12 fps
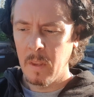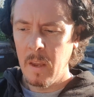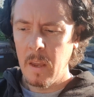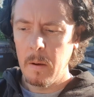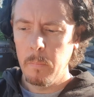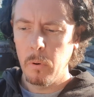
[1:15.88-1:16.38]

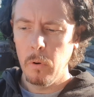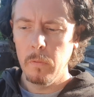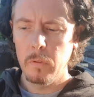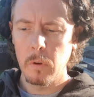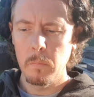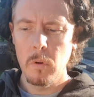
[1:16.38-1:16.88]

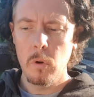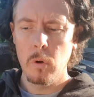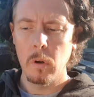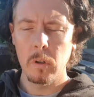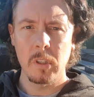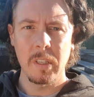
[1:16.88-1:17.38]
improves the
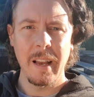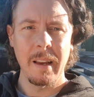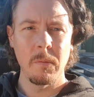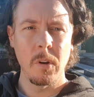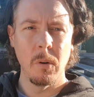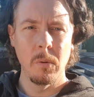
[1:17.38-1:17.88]
mucus slime
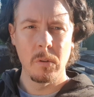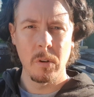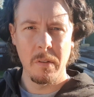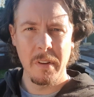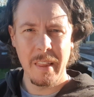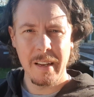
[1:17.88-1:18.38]
coat, so
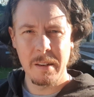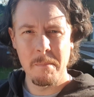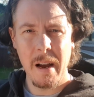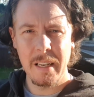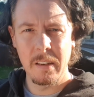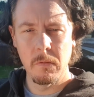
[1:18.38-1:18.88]
I think that's a
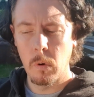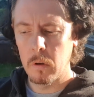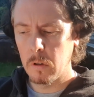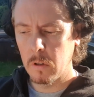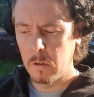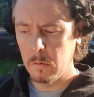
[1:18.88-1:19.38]
massive one
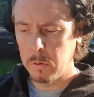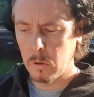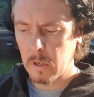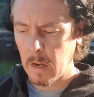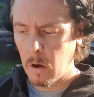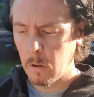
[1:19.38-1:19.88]
because it
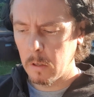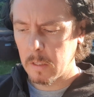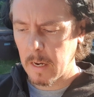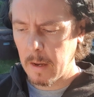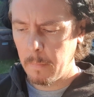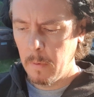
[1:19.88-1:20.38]
push that all the
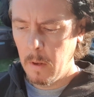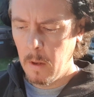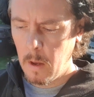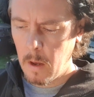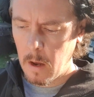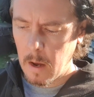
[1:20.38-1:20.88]
time.
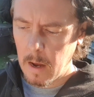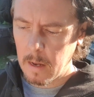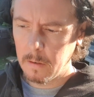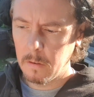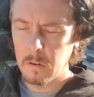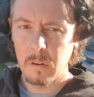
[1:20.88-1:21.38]

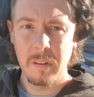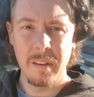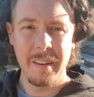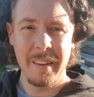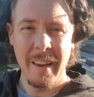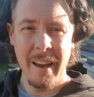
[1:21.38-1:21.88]
And
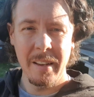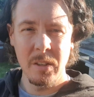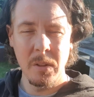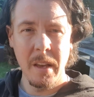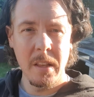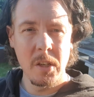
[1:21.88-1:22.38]
yeah,
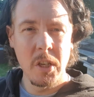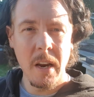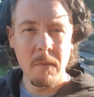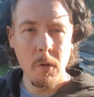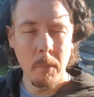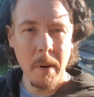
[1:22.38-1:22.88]
so they're the
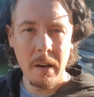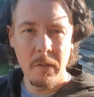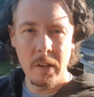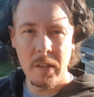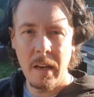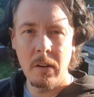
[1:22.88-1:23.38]
general
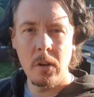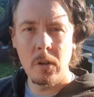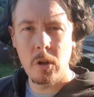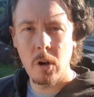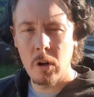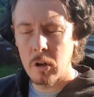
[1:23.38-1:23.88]
benefits. I'm going to
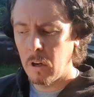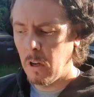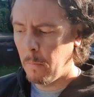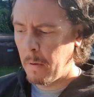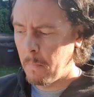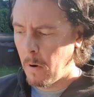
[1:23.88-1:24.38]
talk a
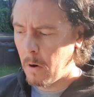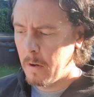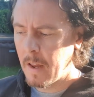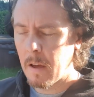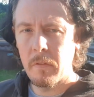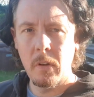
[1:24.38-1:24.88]
little bit more in
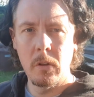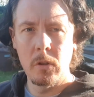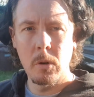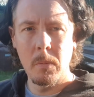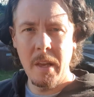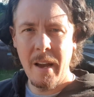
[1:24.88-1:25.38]
depth on
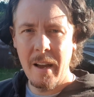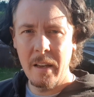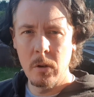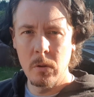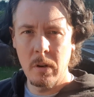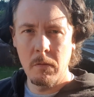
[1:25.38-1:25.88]
some of the
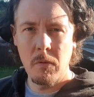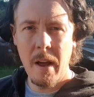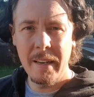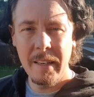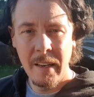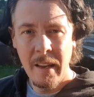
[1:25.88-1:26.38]
articles I've
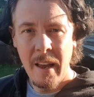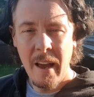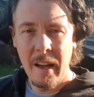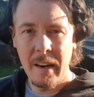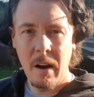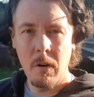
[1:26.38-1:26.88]
read
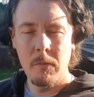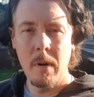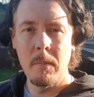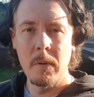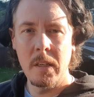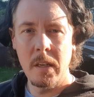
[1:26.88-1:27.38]
and how I've
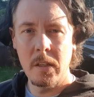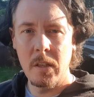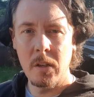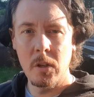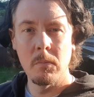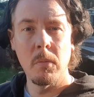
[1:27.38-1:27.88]
made my
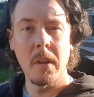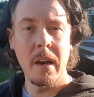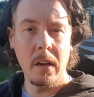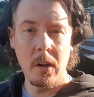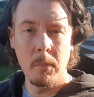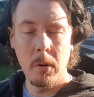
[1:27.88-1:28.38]
decision, but then
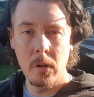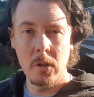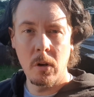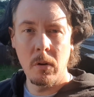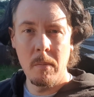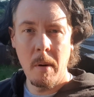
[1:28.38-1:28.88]
I'm going to put the
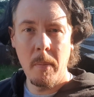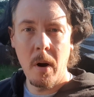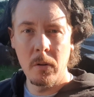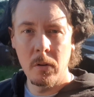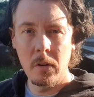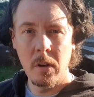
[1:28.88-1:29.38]
salt in my
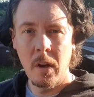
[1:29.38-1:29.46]
pond.